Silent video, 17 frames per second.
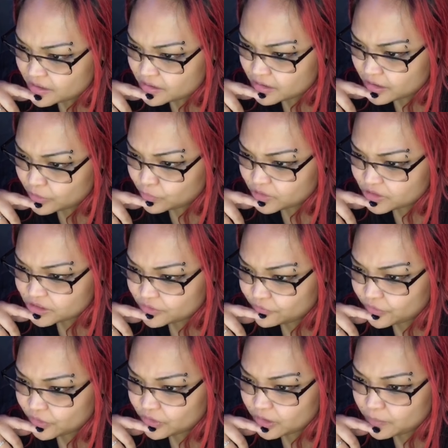I was
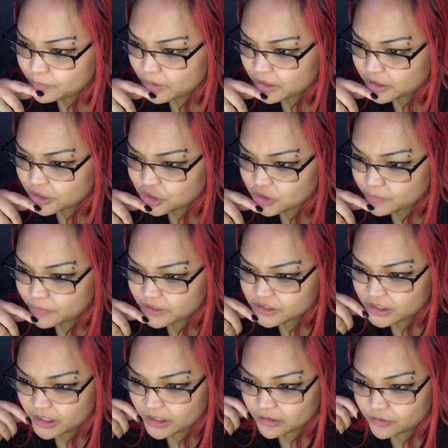severely punished by
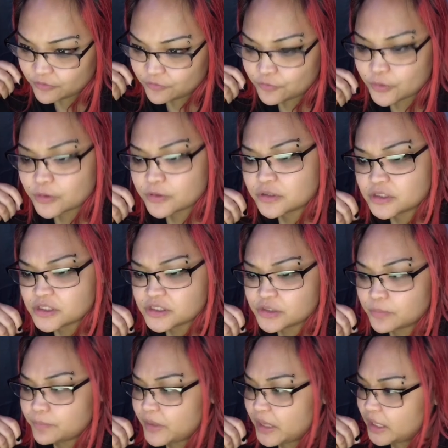Tyler for
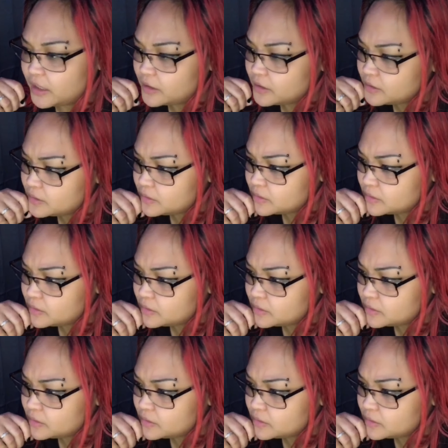disobeying